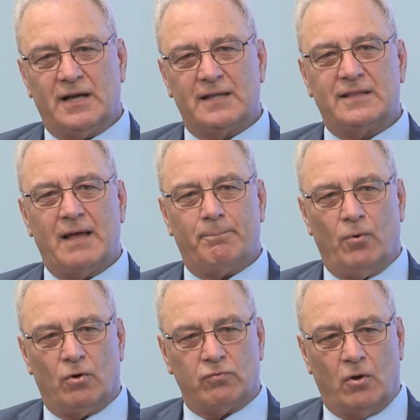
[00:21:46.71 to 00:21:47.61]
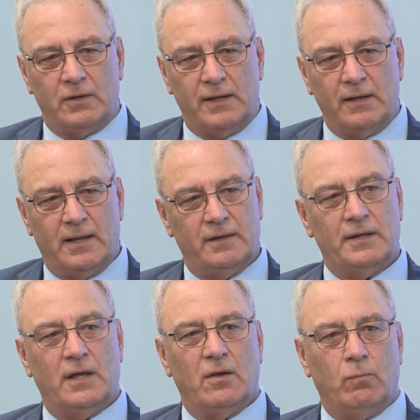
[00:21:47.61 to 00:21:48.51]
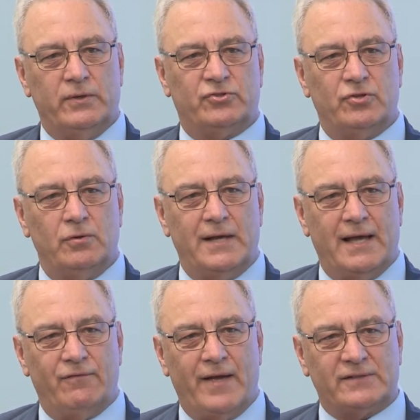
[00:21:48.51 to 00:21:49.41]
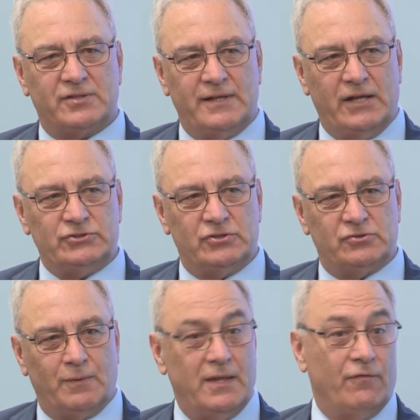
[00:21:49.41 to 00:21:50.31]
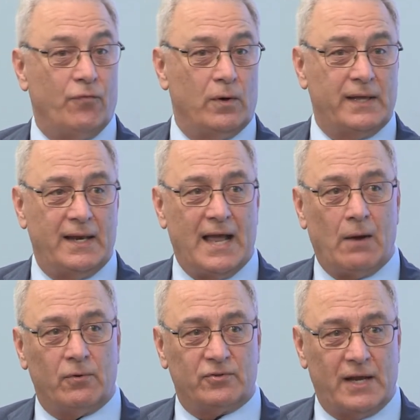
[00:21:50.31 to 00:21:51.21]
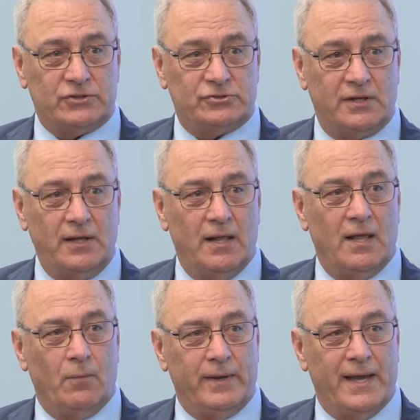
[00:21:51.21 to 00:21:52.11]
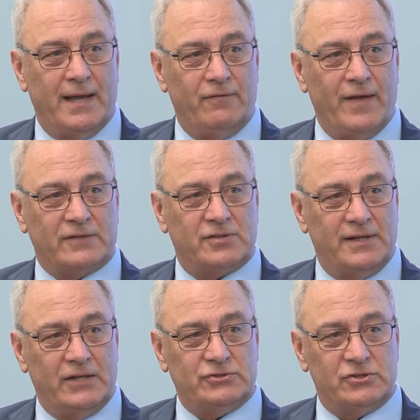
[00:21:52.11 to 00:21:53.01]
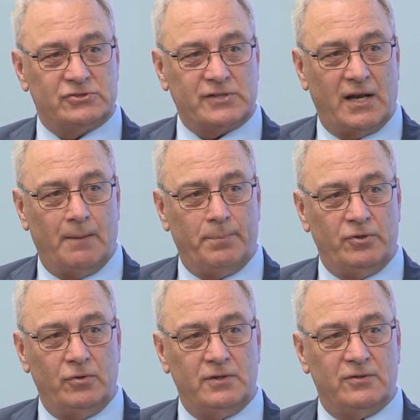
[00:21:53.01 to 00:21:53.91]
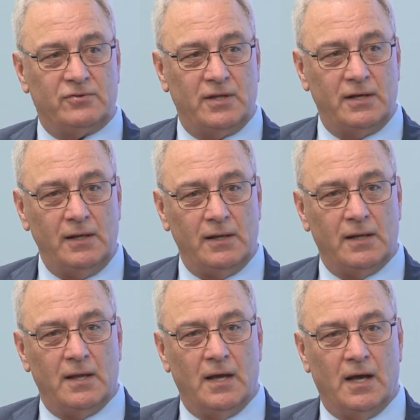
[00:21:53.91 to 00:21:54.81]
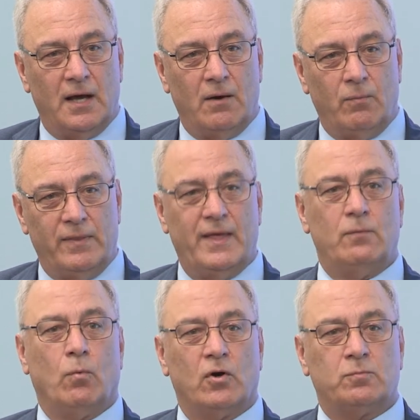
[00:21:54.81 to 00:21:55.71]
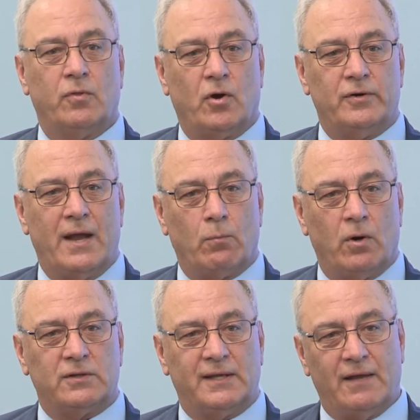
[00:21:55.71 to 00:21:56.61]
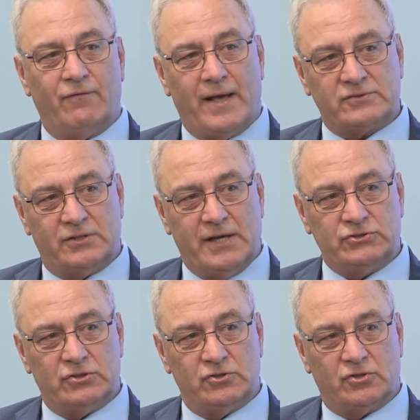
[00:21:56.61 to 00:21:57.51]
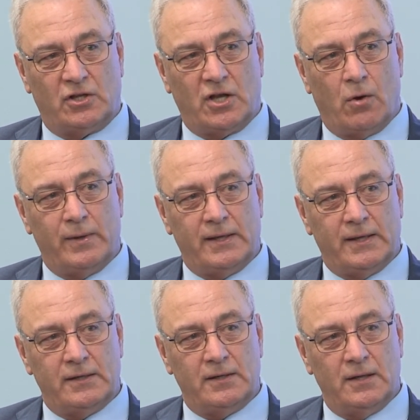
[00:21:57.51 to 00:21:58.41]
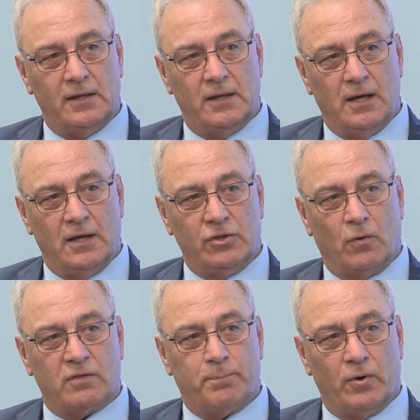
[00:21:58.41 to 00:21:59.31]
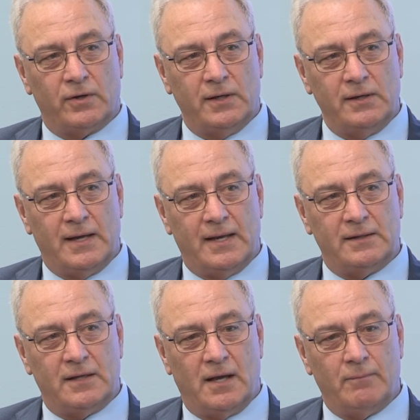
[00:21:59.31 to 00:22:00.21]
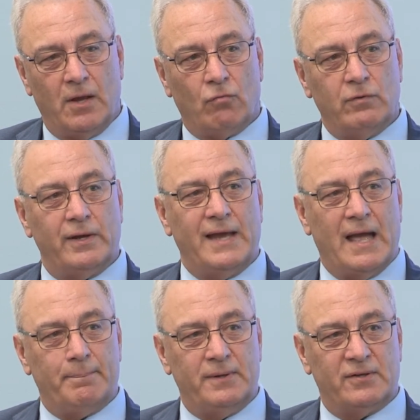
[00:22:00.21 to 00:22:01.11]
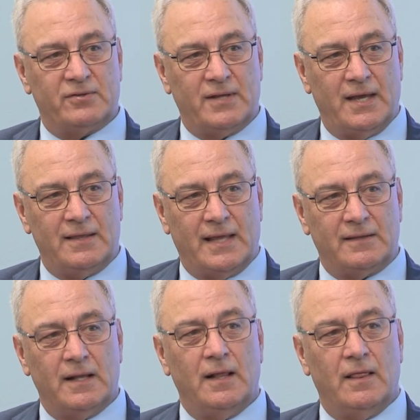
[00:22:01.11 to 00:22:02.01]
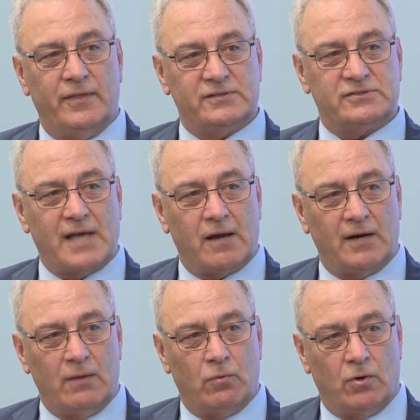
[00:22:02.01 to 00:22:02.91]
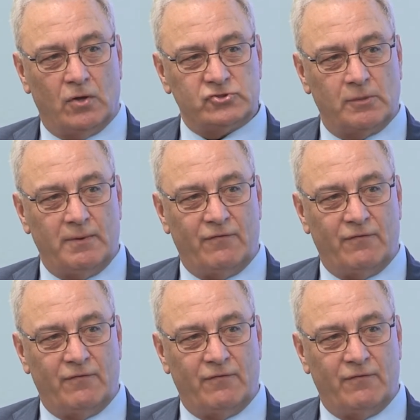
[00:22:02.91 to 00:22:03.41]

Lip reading: got that ball rolling, and we soon had vaccinations. Within 48 hours, actually, we had vaccinations set up in Union City. We then worked with our network to get vaccinations going in North Bergen, and really happy to say that this Saturday we'll also be